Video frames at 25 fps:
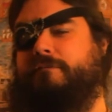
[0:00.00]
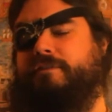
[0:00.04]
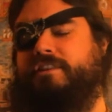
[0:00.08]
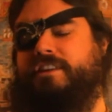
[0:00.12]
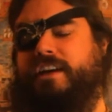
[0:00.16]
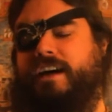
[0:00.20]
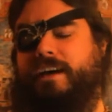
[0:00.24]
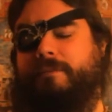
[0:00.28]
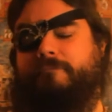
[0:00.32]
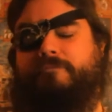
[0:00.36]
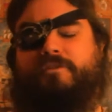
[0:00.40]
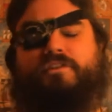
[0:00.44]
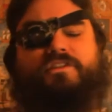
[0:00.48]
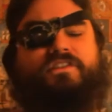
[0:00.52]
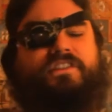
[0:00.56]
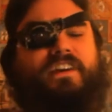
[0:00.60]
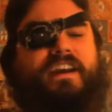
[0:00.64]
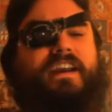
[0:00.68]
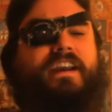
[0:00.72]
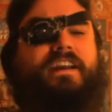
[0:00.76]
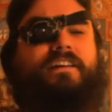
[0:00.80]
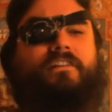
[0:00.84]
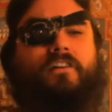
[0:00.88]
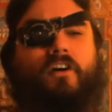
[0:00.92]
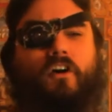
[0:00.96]
a time for
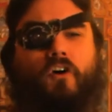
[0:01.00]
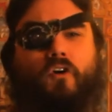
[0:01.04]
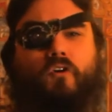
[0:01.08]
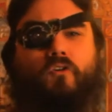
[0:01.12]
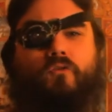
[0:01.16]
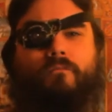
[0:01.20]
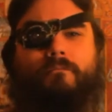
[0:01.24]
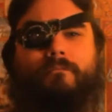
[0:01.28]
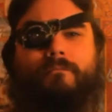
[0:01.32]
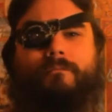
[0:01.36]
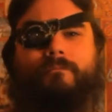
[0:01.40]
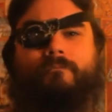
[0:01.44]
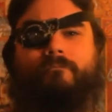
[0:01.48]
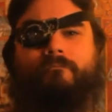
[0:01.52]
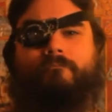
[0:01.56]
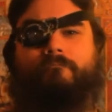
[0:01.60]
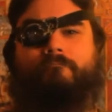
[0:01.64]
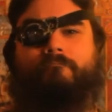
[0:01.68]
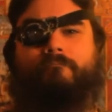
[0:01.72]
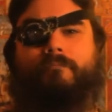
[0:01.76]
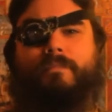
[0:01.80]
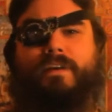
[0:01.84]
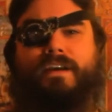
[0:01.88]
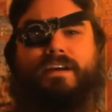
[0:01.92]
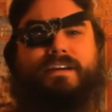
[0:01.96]
staying home
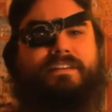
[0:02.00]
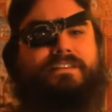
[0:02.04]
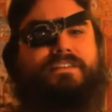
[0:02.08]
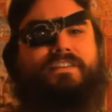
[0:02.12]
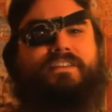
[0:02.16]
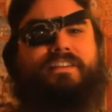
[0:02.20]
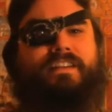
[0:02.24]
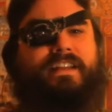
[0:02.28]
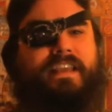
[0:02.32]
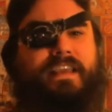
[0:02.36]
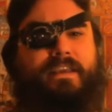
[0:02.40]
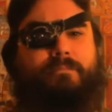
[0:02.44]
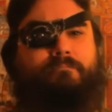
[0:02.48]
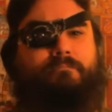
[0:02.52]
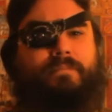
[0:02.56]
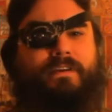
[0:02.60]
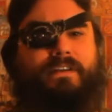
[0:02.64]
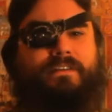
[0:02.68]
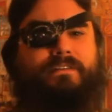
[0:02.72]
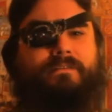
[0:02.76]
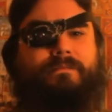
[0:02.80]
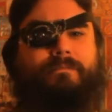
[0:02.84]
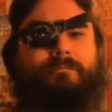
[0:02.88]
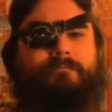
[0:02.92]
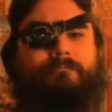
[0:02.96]
and sleeping.
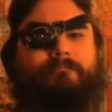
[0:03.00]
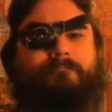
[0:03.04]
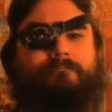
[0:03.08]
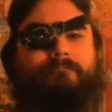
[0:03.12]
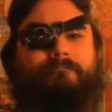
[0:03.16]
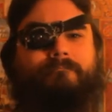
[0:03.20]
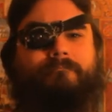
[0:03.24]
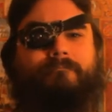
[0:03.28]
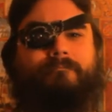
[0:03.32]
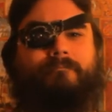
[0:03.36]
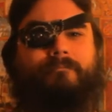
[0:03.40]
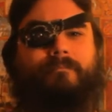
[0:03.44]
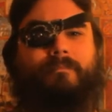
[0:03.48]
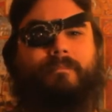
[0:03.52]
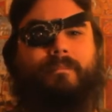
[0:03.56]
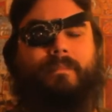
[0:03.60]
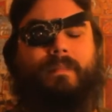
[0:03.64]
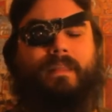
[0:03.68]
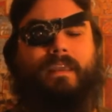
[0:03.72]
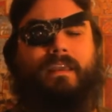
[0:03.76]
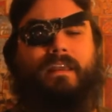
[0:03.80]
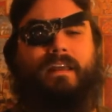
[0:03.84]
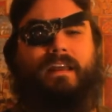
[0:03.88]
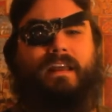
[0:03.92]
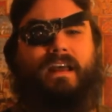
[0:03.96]

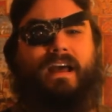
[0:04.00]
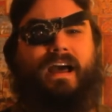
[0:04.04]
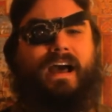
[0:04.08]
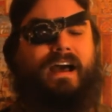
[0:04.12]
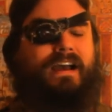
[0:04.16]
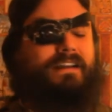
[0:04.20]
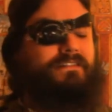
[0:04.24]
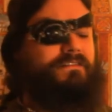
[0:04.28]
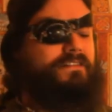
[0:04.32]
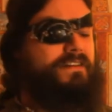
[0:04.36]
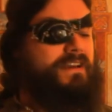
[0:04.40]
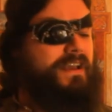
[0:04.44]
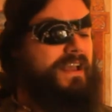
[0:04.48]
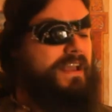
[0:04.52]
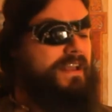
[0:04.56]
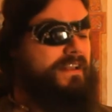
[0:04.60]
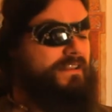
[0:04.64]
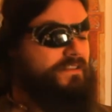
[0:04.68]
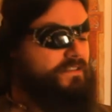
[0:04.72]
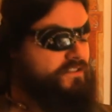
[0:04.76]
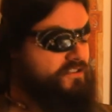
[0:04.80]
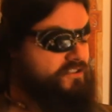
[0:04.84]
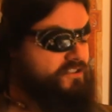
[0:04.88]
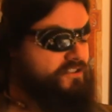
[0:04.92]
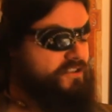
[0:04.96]
And
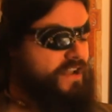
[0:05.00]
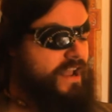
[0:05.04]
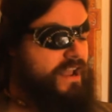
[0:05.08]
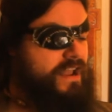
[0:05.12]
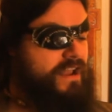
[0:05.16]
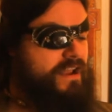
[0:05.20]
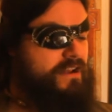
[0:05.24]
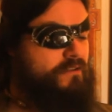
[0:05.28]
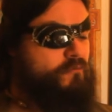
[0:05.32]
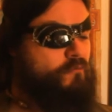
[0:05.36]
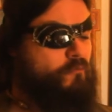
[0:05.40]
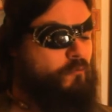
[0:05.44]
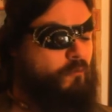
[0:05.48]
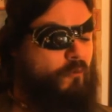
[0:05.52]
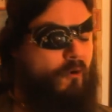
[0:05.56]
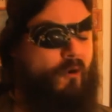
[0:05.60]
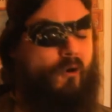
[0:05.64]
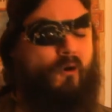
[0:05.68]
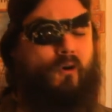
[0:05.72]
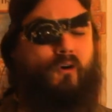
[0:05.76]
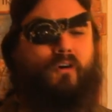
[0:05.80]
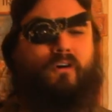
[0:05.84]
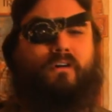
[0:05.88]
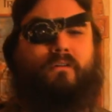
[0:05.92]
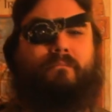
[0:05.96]
staying
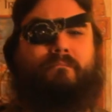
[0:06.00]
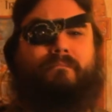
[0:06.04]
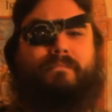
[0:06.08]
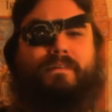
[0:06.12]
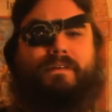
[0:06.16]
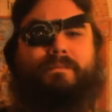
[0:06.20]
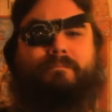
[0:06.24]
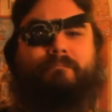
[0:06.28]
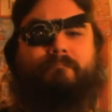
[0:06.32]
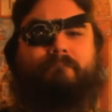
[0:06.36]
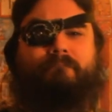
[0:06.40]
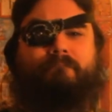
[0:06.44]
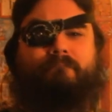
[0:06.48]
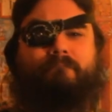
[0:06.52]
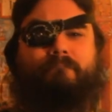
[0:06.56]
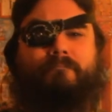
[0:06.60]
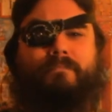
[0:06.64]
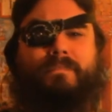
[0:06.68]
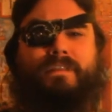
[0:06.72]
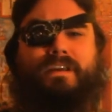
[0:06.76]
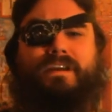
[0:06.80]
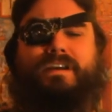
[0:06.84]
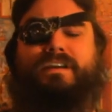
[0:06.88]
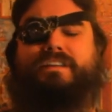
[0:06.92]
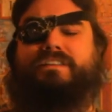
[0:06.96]
warm
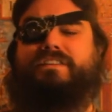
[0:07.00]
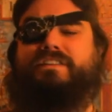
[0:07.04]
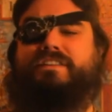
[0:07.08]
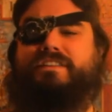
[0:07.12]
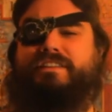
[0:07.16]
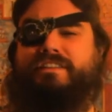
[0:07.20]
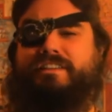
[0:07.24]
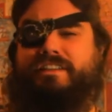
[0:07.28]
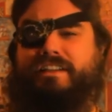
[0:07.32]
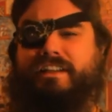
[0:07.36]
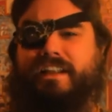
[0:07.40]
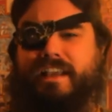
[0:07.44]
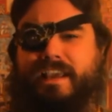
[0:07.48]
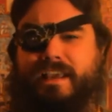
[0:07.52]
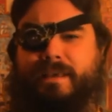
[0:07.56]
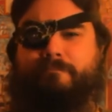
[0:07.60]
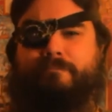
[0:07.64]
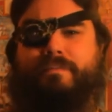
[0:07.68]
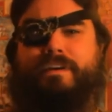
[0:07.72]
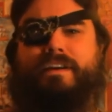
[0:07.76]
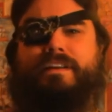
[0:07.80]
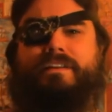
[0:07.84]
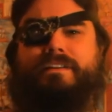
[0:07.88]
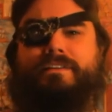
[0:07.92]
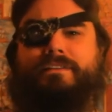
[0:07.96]
and
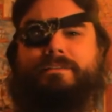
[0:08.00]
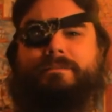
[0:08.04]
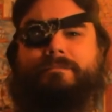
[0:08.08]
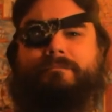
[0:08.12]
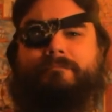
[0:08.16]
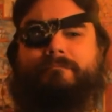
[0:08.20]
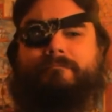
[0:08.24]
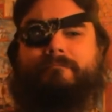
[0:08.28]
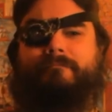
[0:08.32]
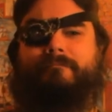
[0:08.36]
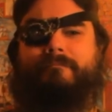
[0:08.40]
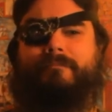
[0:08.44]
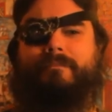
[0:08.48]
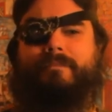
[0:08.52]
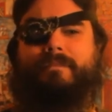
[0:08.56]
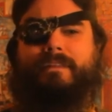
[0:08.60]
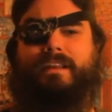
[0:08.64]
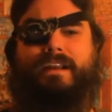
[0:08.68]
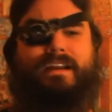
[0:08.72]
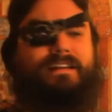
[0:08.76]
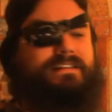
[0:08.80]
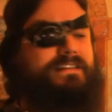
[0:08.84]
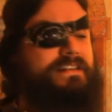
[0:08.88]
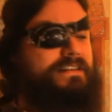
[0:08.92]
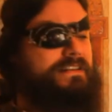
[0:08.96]
sleeping
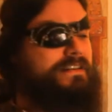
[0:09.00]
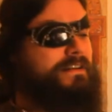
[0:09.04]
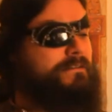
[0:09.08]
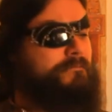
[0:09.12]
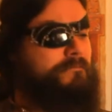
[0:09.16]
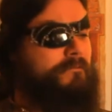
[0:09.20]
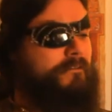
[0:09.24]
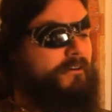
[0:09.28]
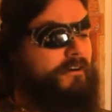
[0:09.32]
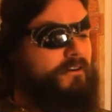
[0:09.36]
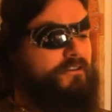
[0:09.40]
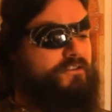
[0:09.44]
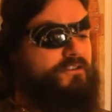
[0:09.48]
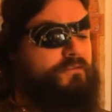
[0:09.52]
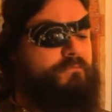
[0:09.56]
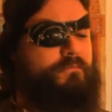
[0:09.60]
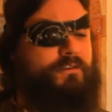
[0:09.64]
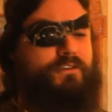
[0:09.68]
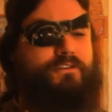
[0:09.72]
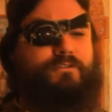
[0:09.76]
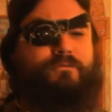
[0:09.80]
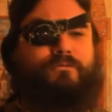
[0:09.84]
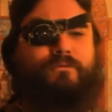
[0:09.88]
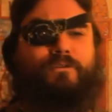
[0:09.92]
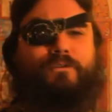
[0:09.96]
and eating far too
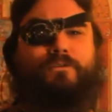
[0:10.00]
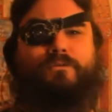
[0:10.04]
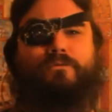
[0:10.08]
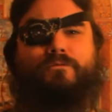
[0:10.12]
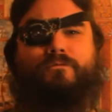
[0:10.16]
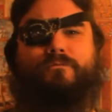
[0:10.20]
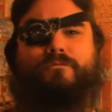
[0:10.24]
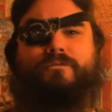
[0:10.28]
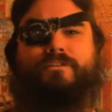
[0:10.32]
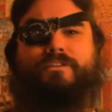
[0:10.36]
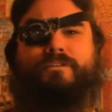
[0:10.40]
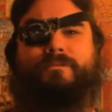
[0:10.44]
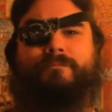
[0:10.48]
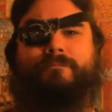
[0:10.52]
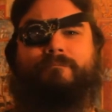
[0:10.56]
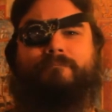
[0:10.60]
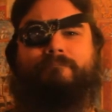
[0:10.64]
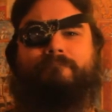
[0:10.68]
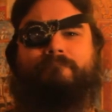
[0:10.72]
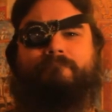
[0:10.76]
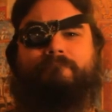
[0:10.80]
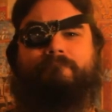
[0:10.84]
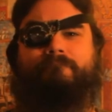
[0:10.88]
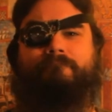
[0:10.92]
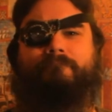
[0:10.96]
much food
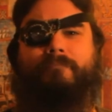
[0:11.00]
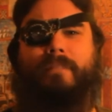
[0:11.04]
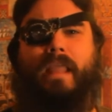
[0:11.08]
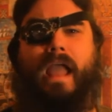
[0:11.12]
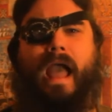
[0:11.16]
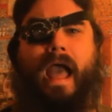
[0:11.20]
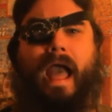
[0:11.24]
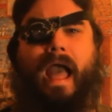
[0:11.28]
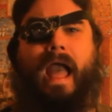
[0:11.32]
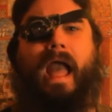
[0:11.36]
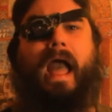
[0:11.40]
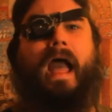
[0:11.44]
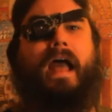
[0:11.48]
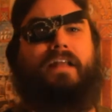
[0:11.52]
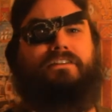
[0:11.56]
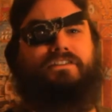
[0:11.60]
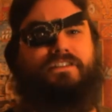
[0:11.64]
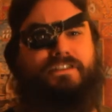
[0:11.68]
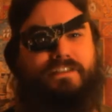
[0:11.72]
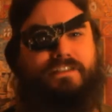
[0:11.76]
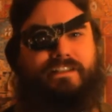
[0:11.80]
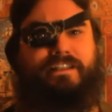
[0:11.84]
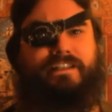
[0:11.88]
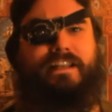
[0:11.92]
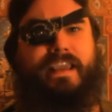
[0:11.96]
and
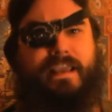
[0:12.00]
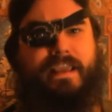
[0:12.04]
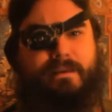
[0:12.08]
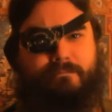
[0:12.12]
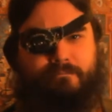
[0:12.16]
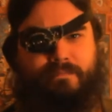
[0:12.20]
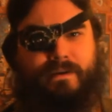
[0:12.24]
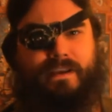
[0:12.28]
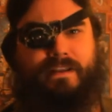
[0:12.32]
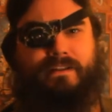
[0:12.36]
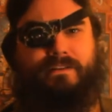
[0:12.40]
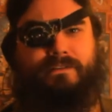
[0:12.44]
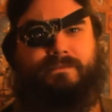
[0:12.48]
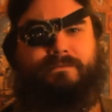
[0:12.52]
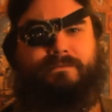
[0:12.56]
sleeping.